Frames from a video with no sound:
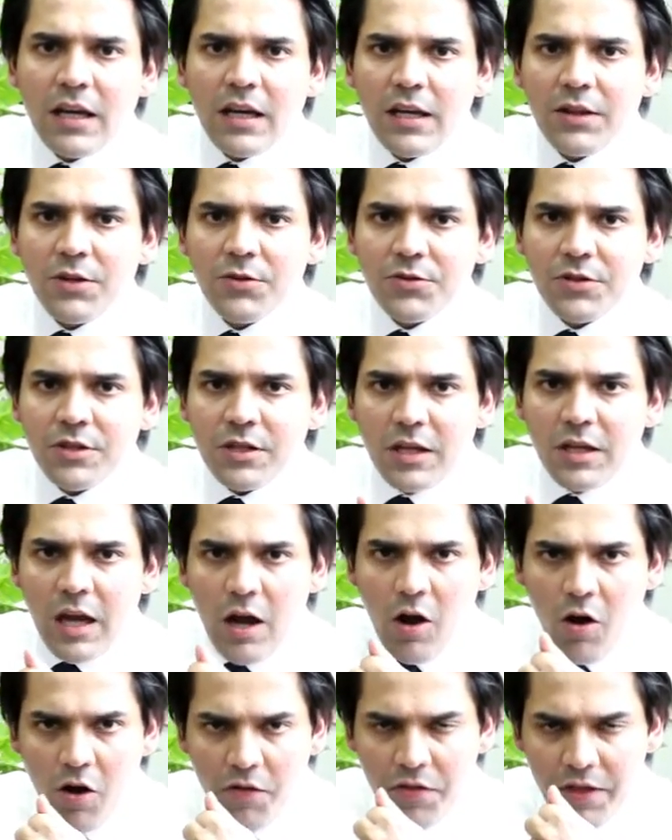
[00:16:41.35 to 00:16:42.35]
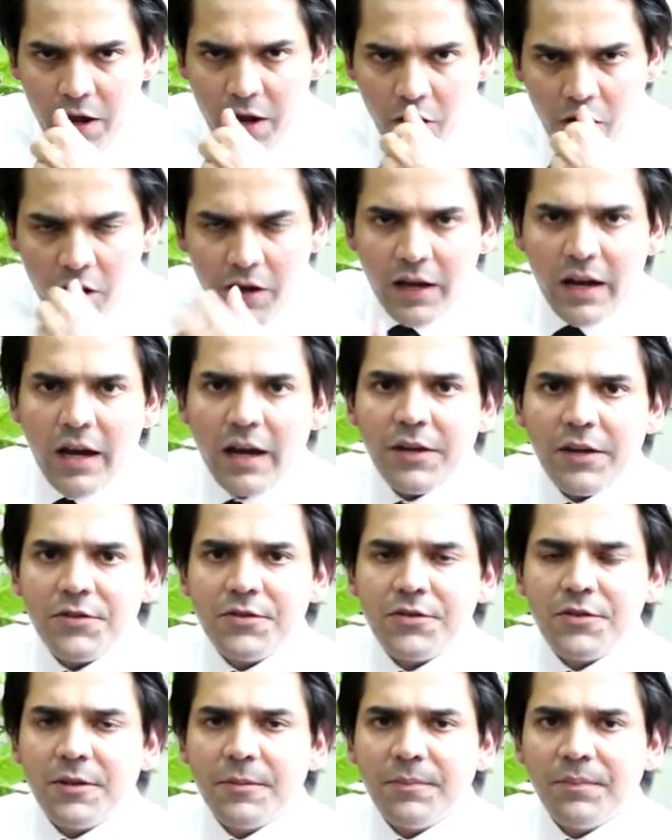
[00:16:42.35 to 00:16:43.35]
And they
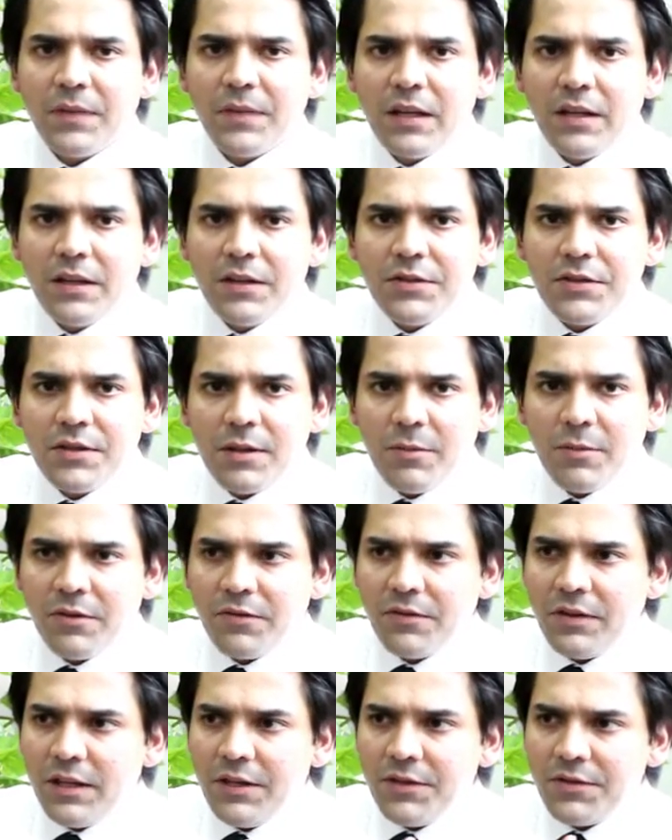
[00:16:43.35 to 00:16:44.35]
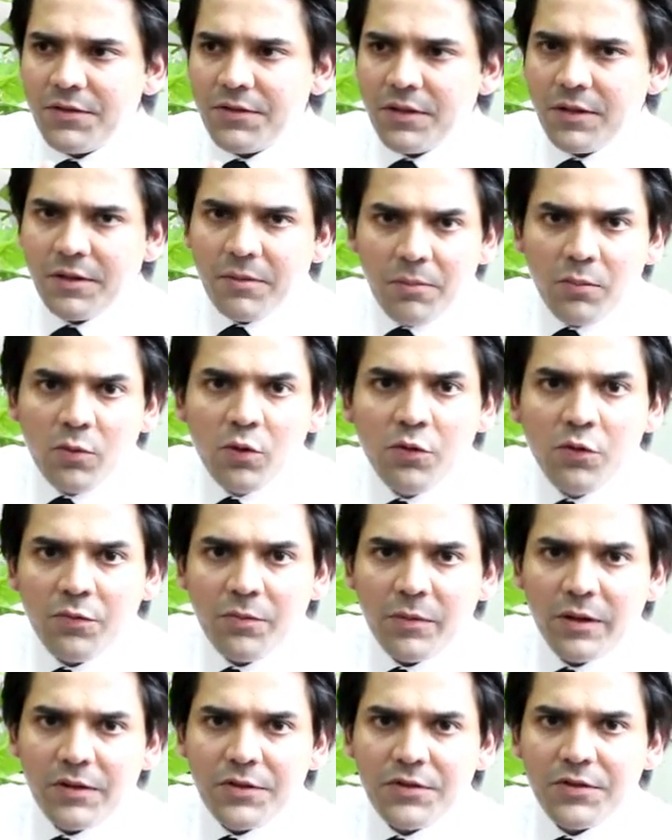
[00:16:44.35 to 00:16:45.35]
organized some of these
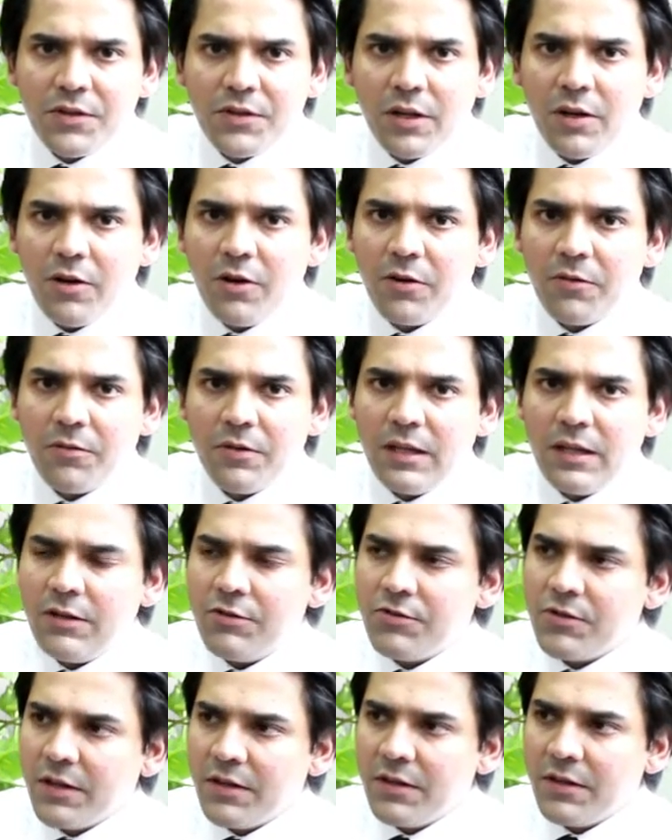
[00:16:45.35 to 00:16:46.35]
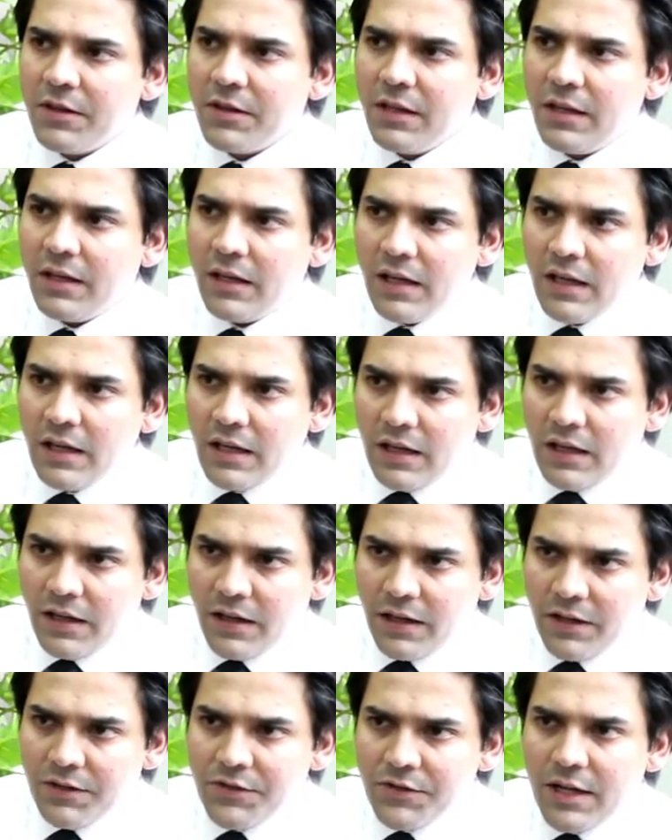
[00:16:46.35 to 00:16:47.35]
movements along with each other. They
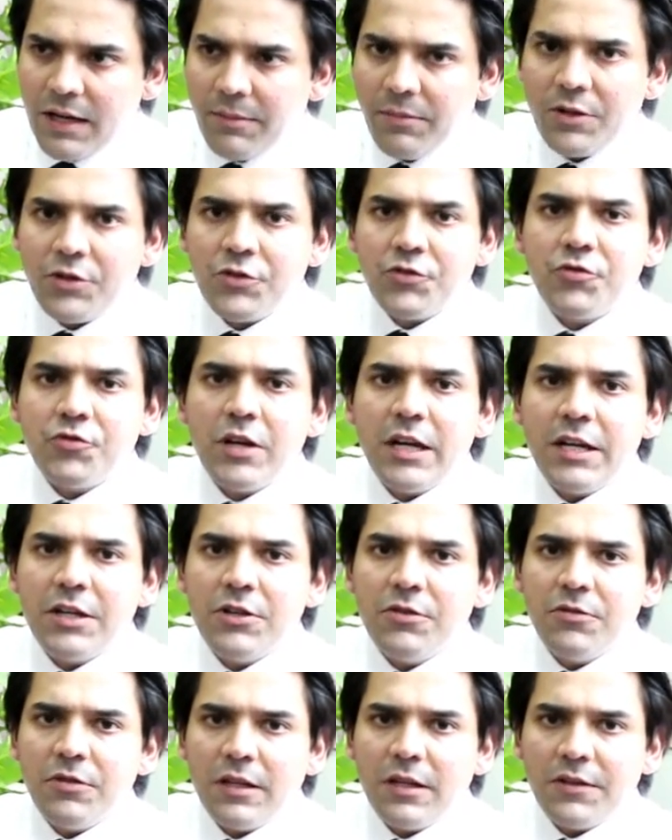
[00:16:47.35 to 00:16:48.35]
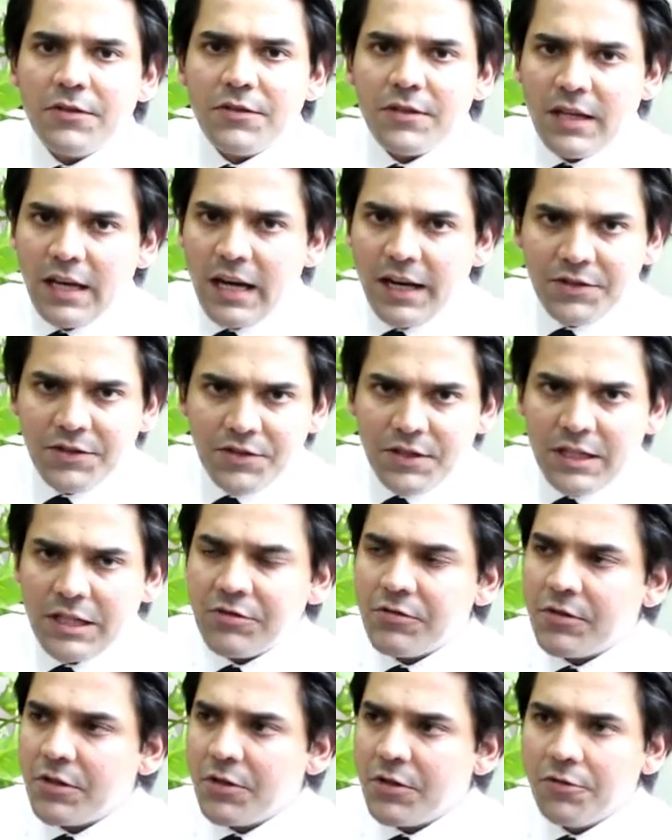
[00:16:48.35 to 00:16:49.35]
established trade unions and had
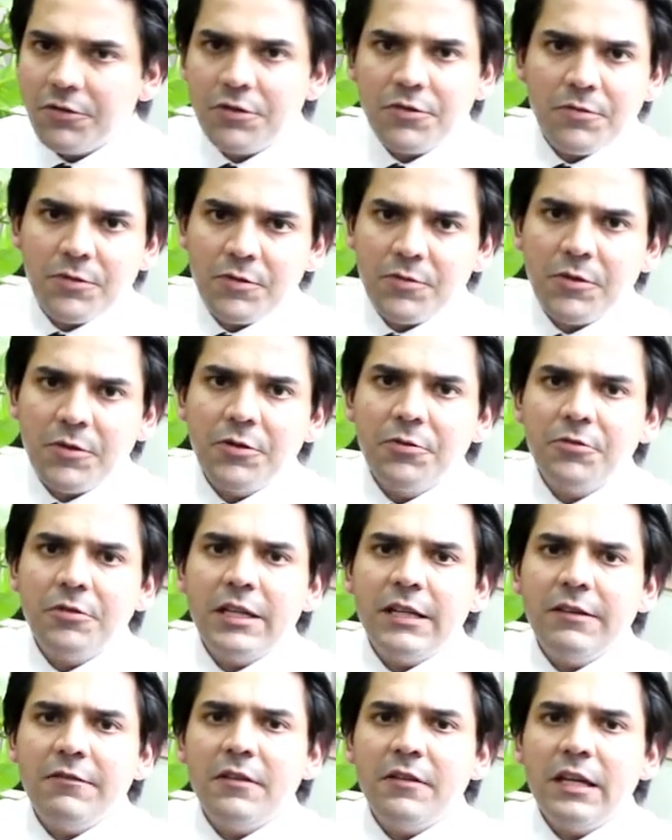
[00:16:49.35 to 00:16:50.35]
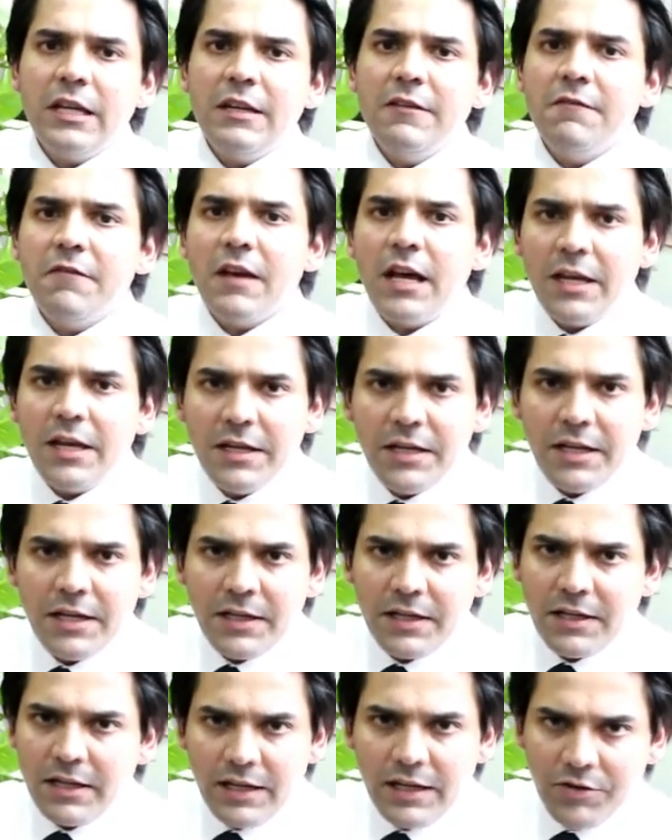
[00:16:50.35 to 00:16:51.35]
secret oaths which were only
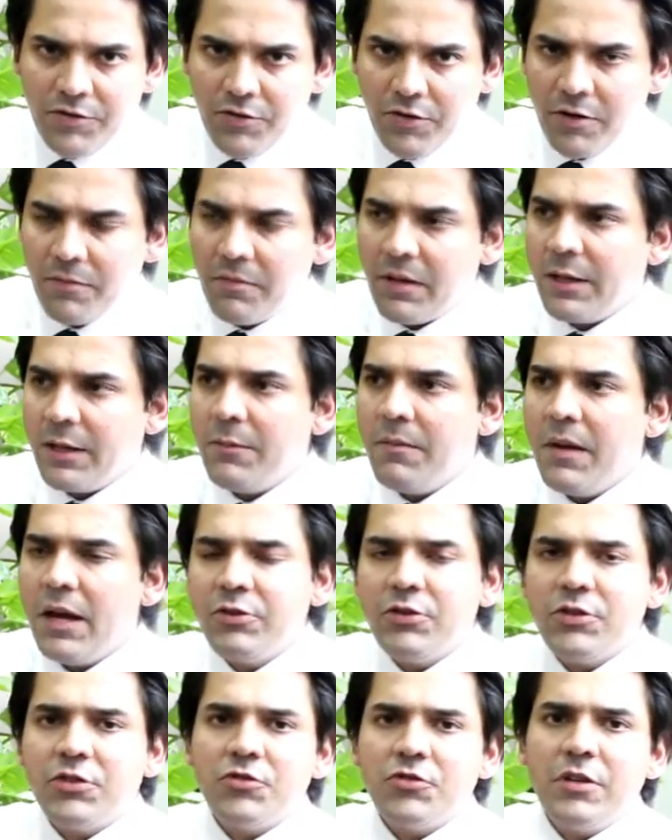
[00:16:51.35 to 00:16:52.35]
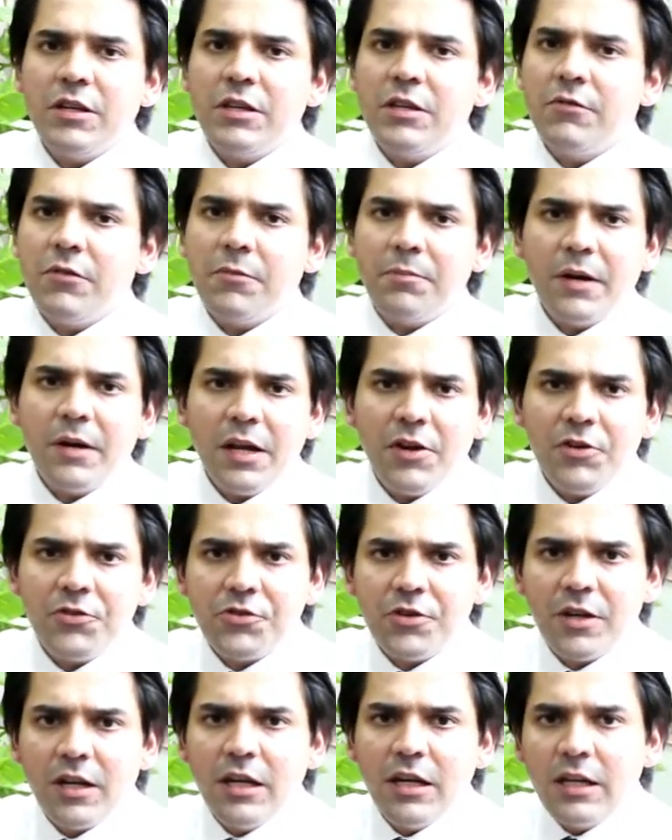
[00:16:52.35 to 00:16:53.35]
invalidated later on by the magistrate. They were
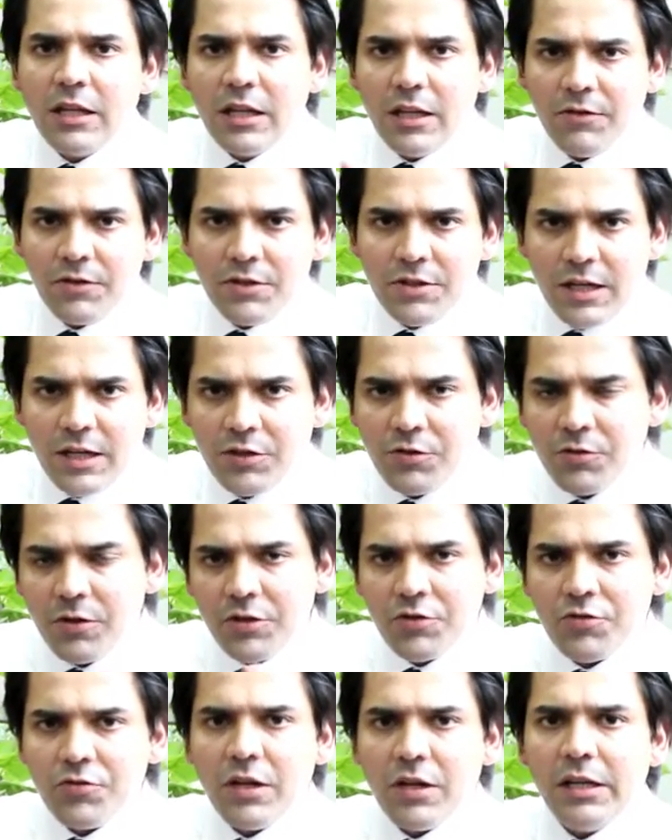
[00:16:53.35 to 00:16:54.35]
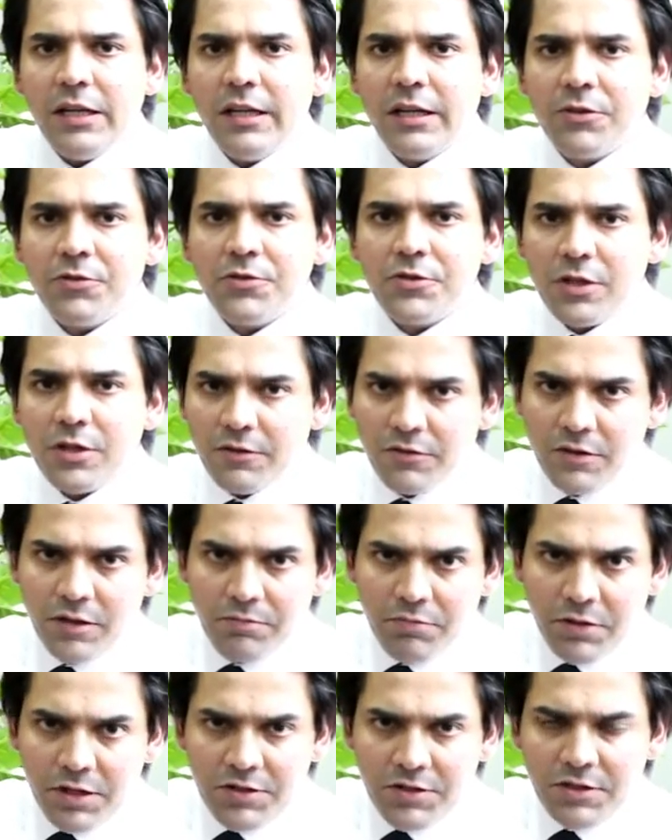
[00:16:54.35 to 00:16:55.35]
punished. They were sent to Australia to serve their
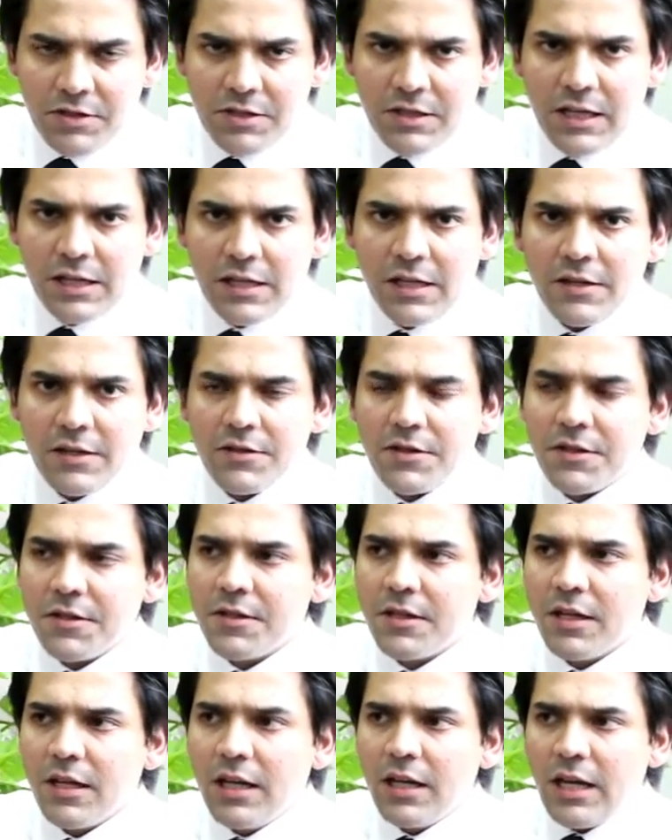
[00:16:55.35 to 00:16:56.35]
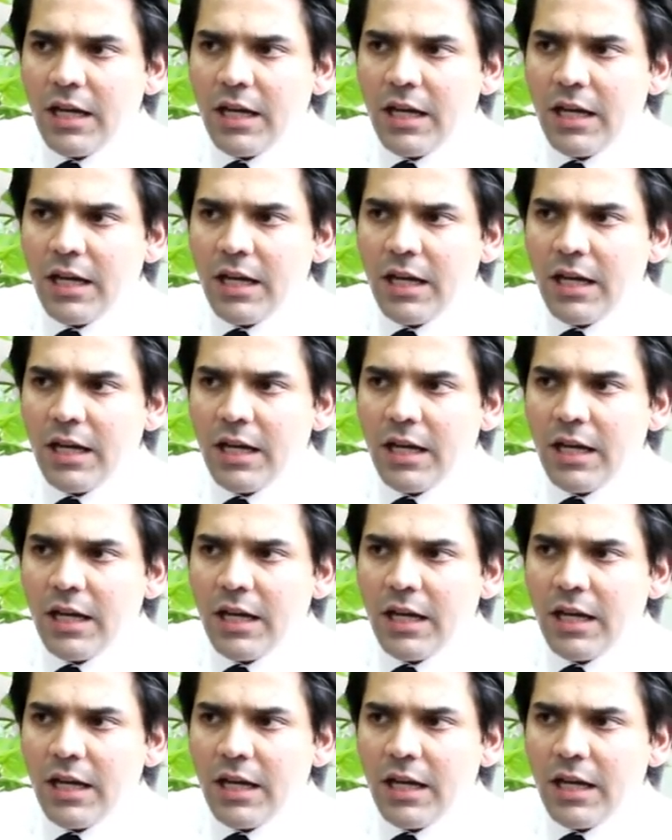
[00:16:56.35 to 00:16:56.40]
prison sentences.